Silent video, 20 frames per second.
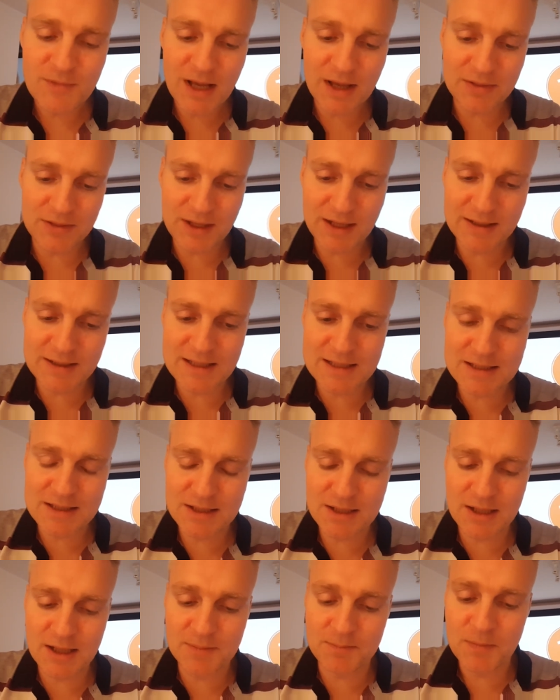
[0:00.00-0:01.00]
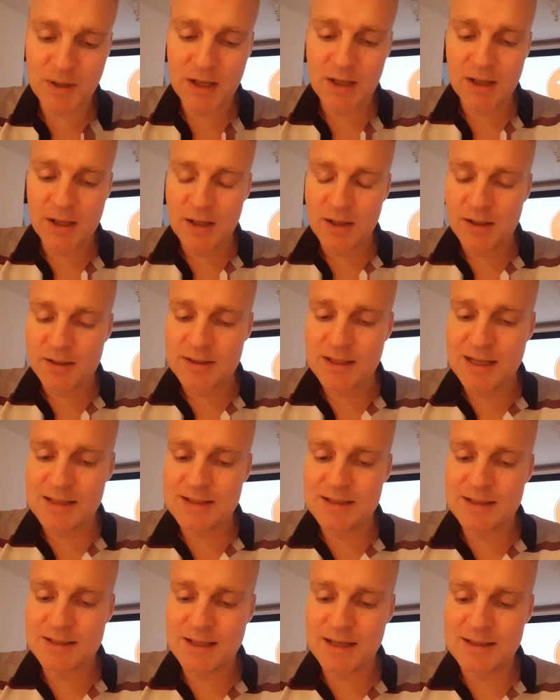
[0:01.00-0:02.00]
I think that's um,
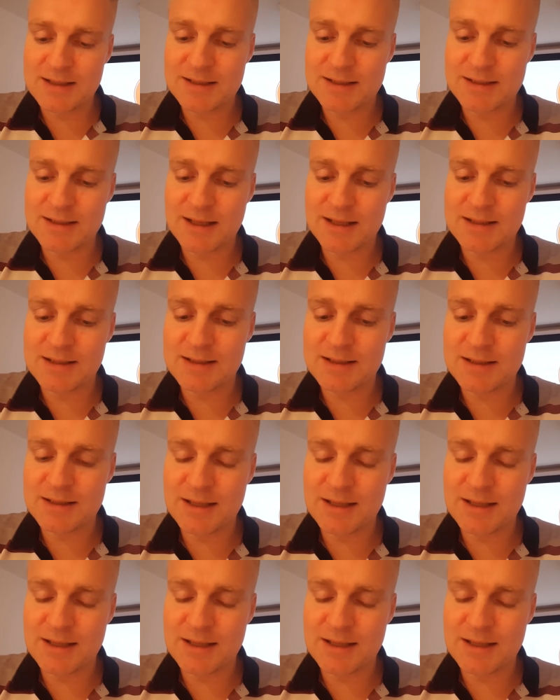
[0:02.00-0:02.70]
that's that's that's